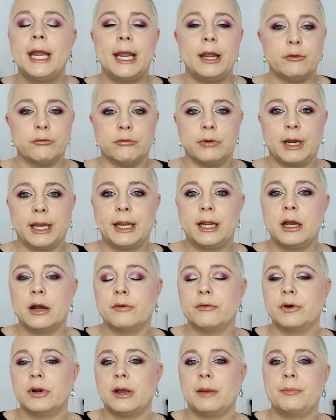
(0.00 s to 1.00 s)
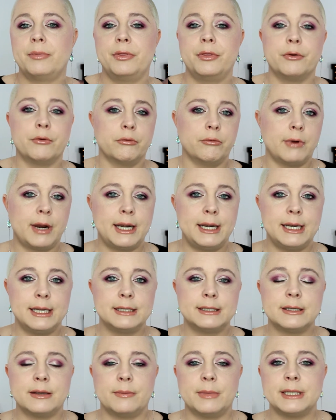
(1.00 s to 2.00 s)
It really covered up the
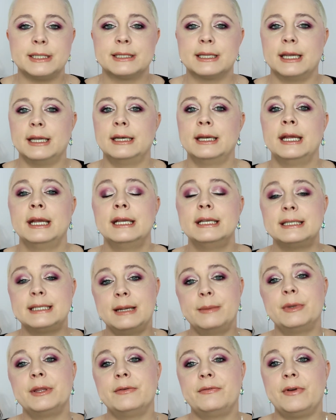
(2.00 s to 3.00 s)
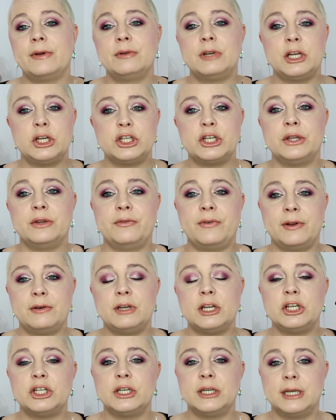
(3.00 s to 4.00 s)
redness on my skin. Same with the foundation. The
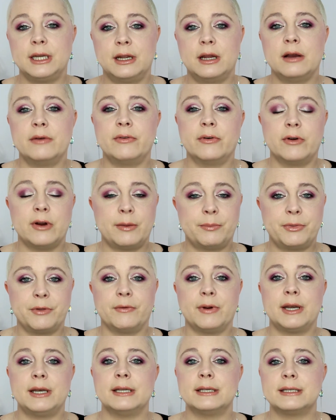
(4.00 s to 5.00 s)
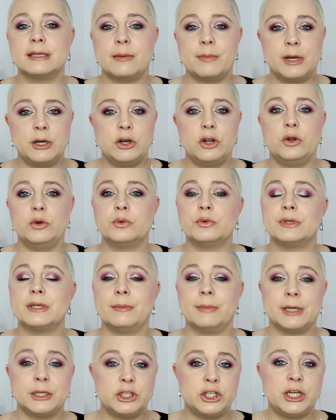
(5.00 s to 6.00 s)
foundation did cover up the redness on my nose
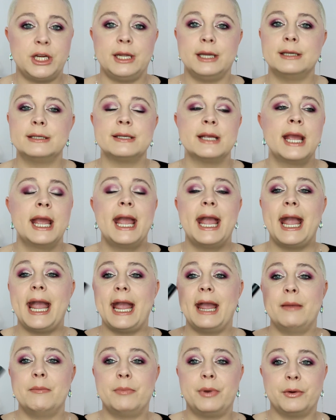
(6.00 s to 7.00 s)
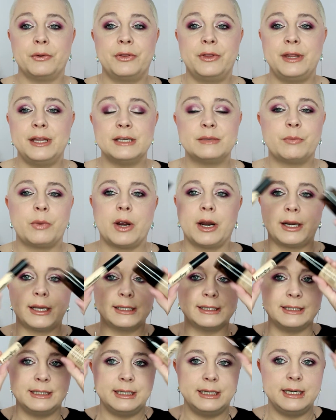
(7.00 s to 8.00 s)
and my cheeks, and both of these
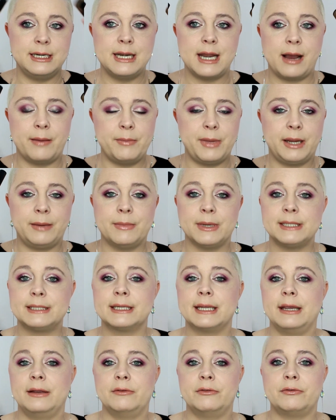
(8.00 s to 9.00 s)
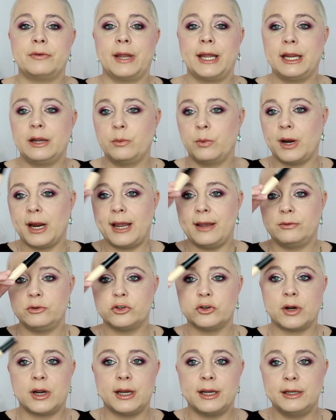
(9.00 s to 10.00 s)
products did not make my skin flake where I have
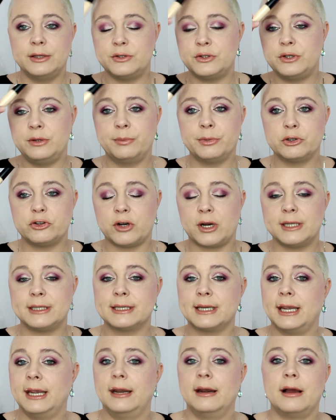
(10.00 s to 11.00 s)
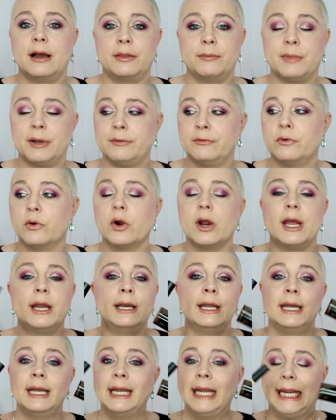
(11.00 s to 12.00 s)
dry, super dry skin on my
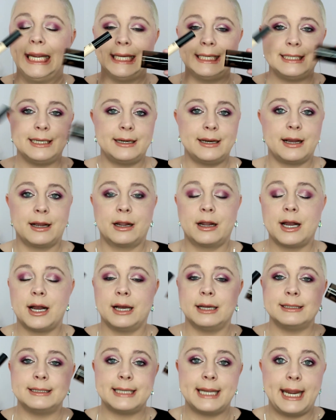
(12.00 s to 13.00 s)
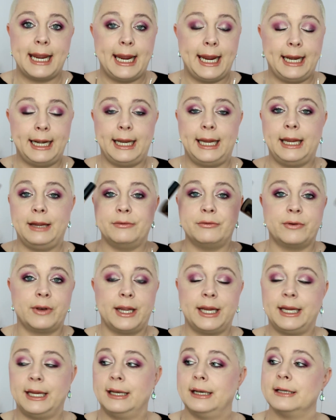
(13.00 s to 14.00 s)
forehead. It did not cause any
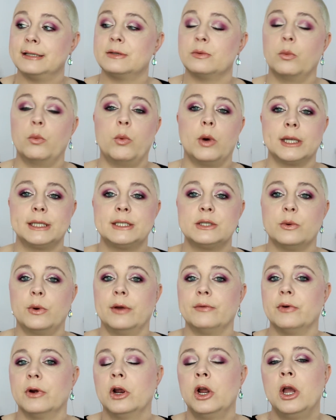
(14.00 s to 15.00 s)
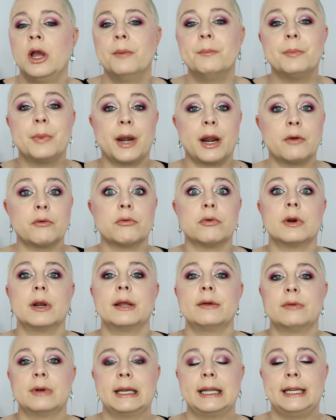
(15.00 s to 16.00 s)
flakiness whatsoever, but I
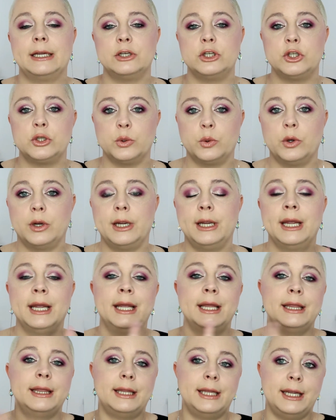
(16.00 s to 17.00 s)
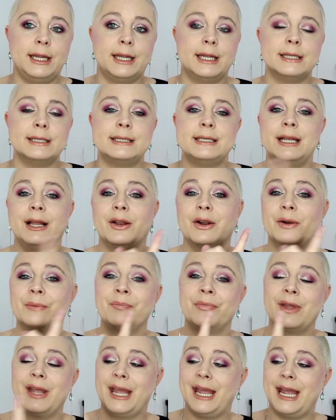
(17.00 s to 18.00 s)
really, really enjoy the
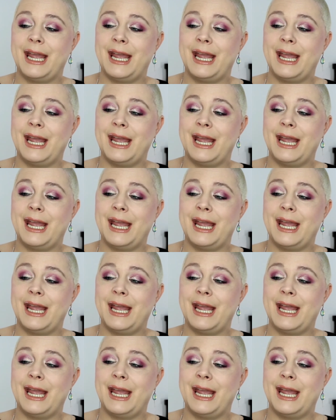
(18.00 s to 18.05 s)
concealer.